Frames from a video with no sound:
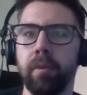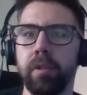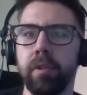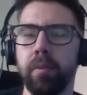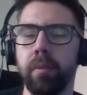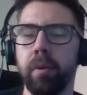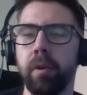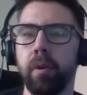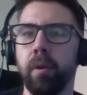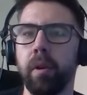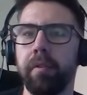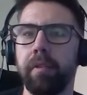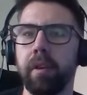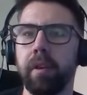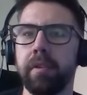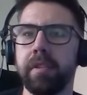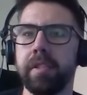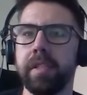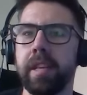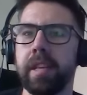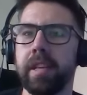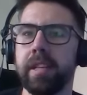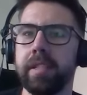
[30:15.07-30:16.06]
doing all of those
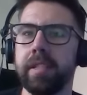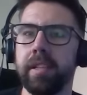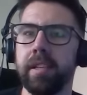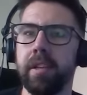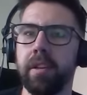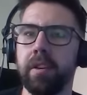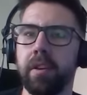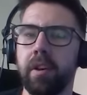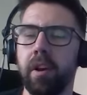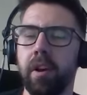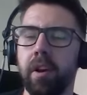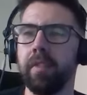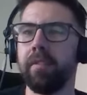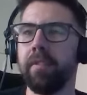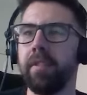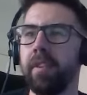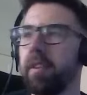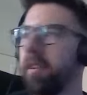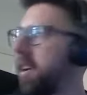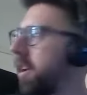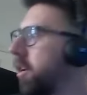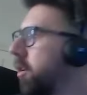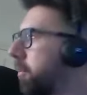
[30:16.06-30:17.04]
things, you kind of
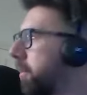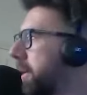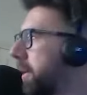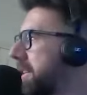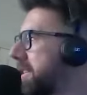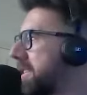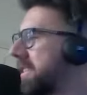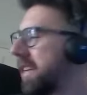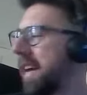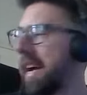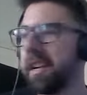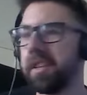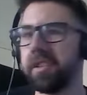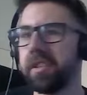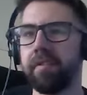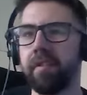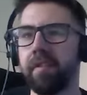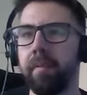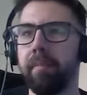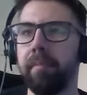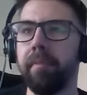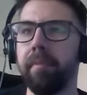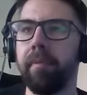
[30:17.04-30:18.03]
you're a little bit detached
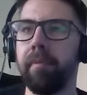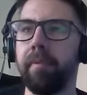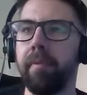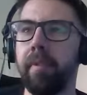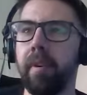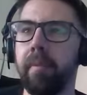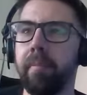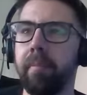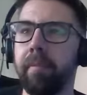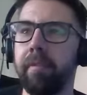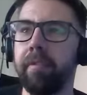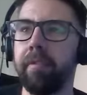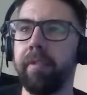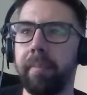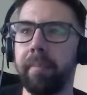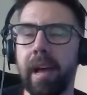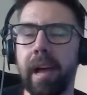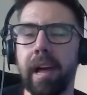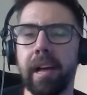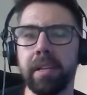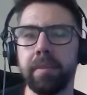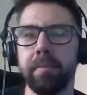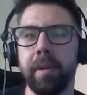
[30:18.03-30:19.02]
from from from
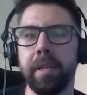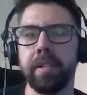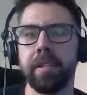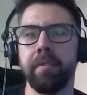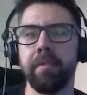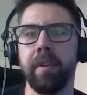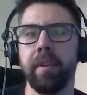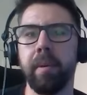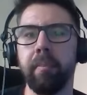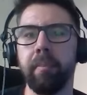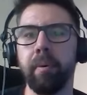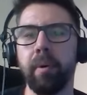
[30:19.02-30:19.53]
that aspect of it.